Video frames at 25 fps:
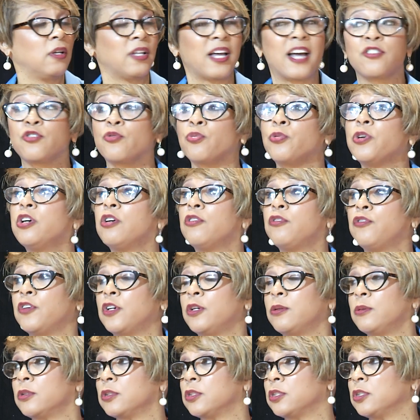That's real,
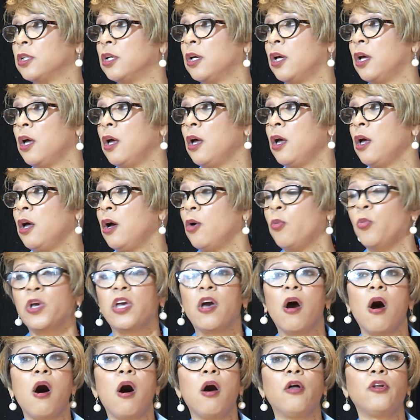folks.
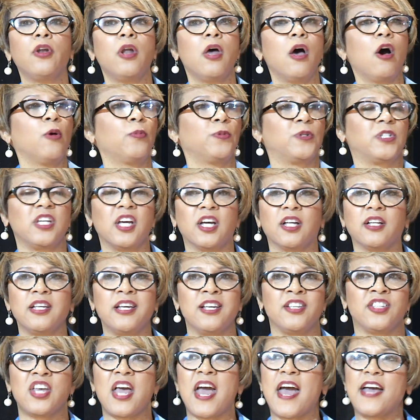We all know,
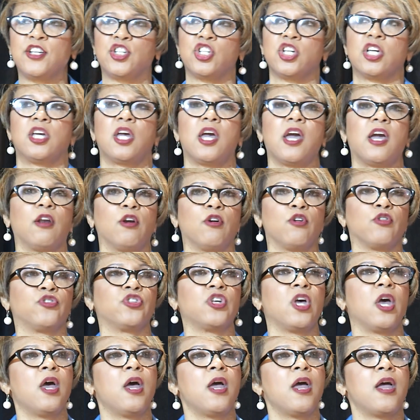particularly as
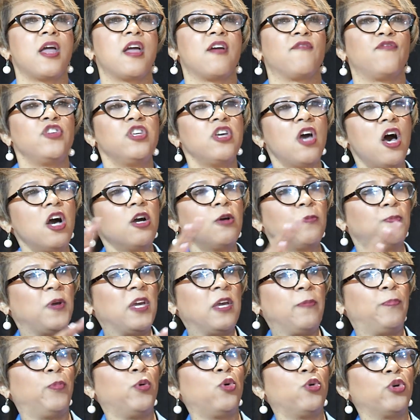educators, if young
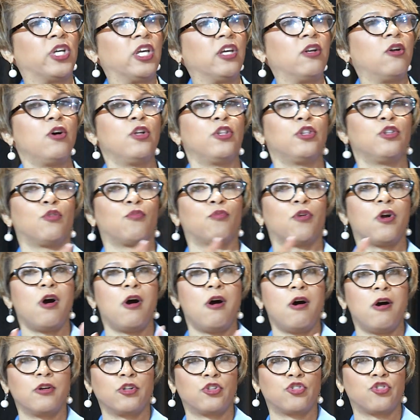people get on the
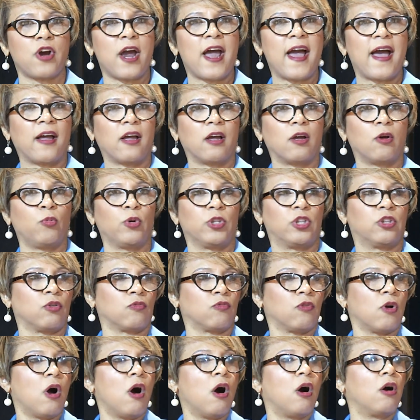wrong track with the
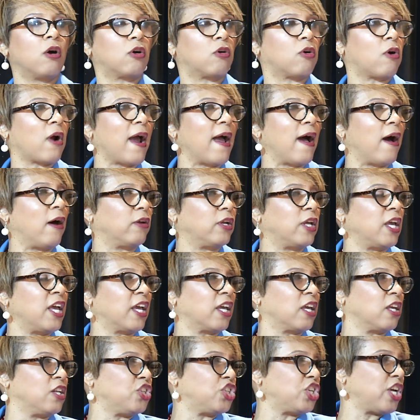wrong crowd,
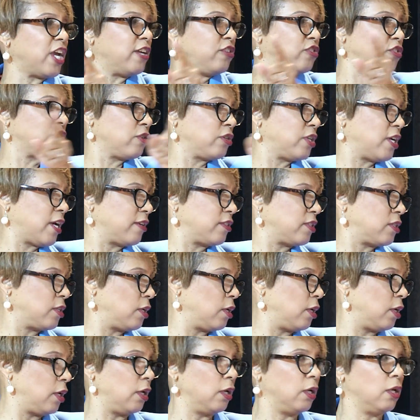it can change their
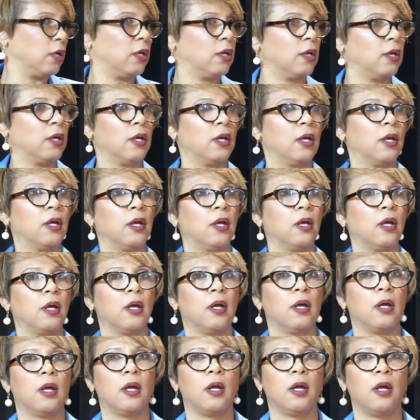destiny.
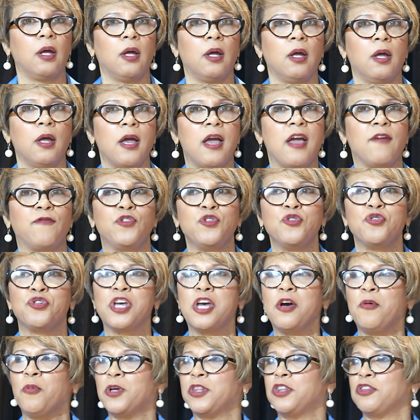If you
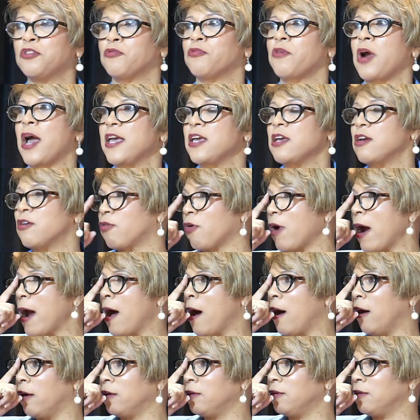get with the right
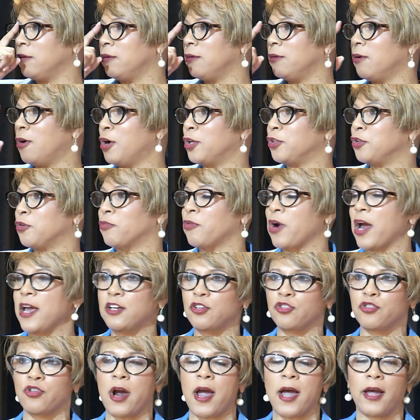crowd on the right
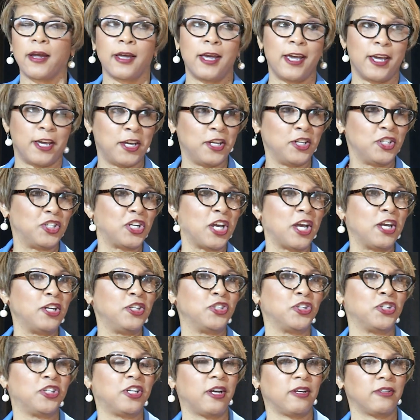track, it can
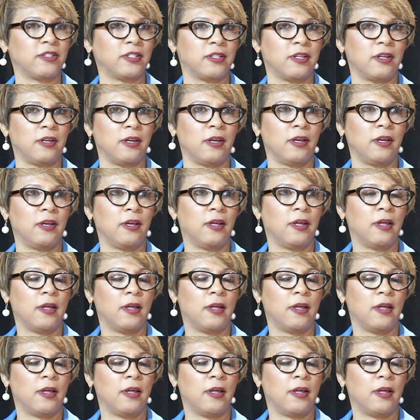change your destiny.